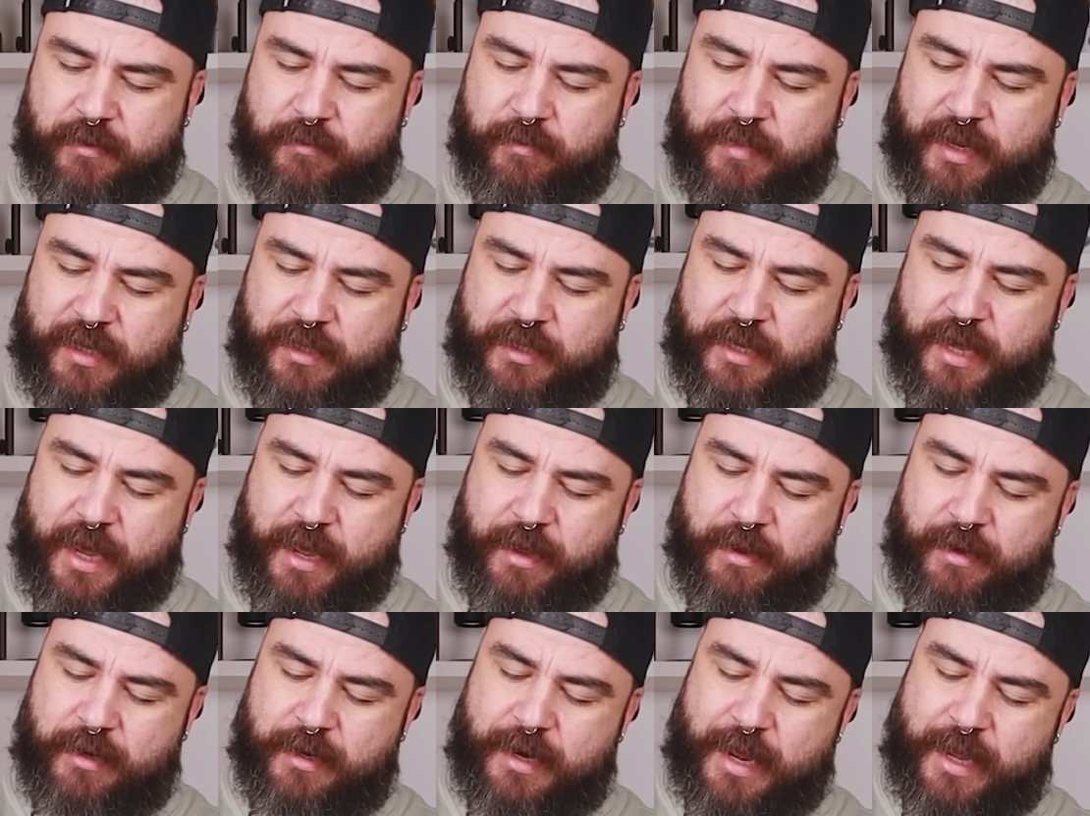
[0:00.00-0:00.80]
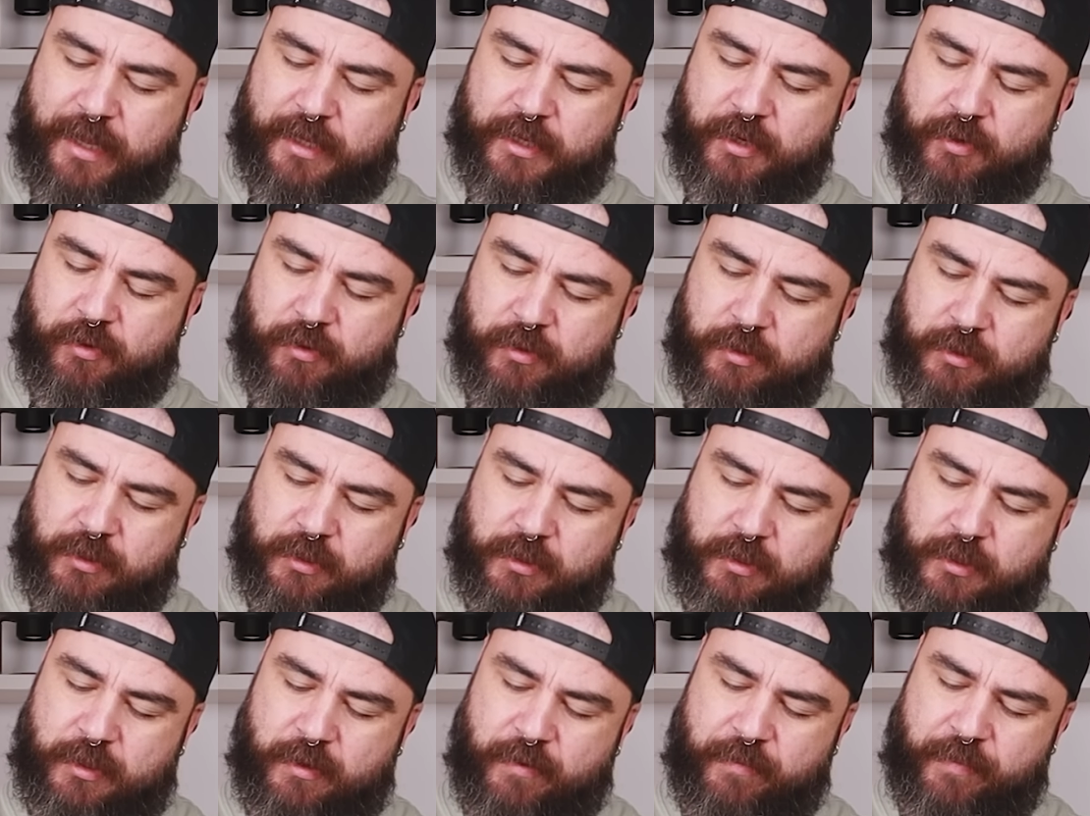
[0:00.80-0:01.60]
But yeah, light
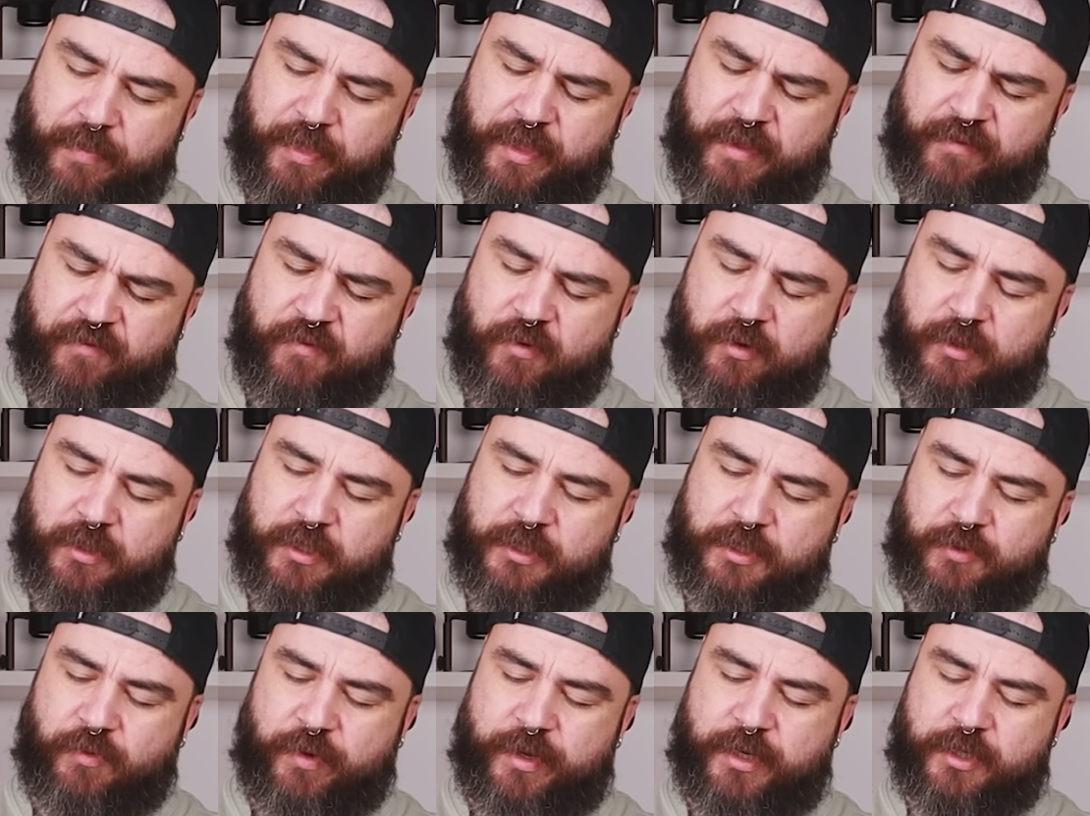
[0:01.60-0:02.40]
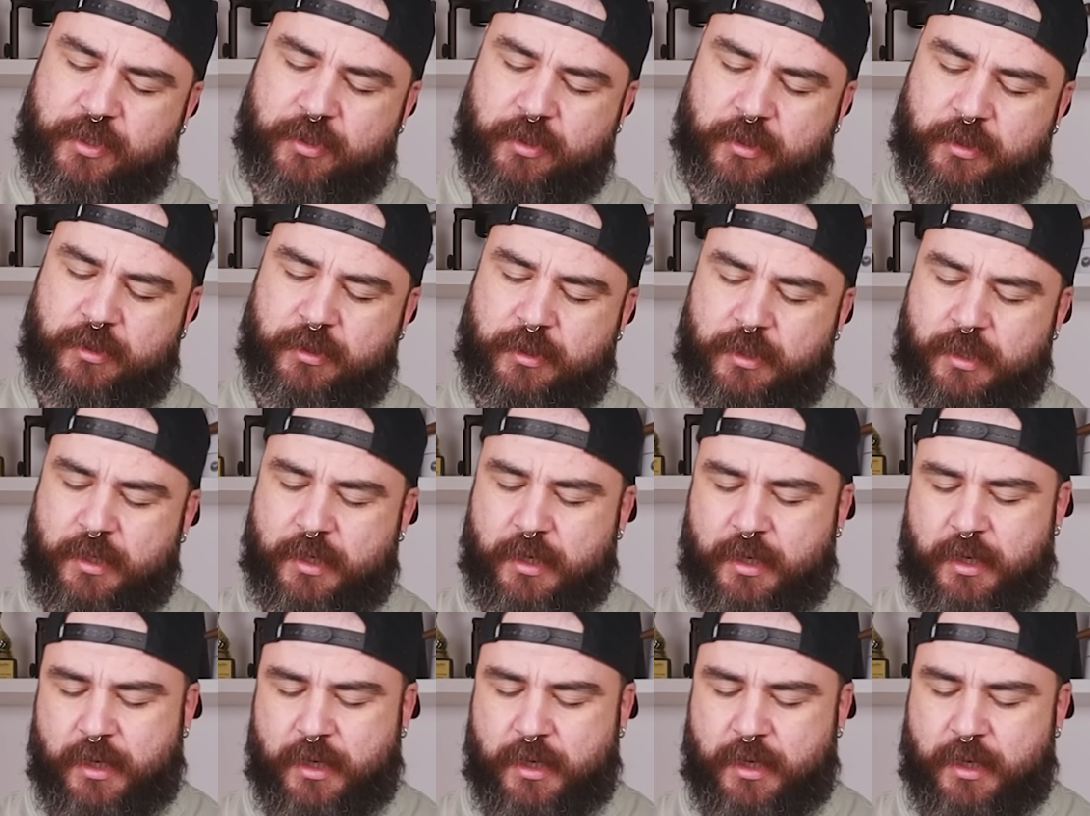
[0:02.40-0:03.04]
roast. For this reason,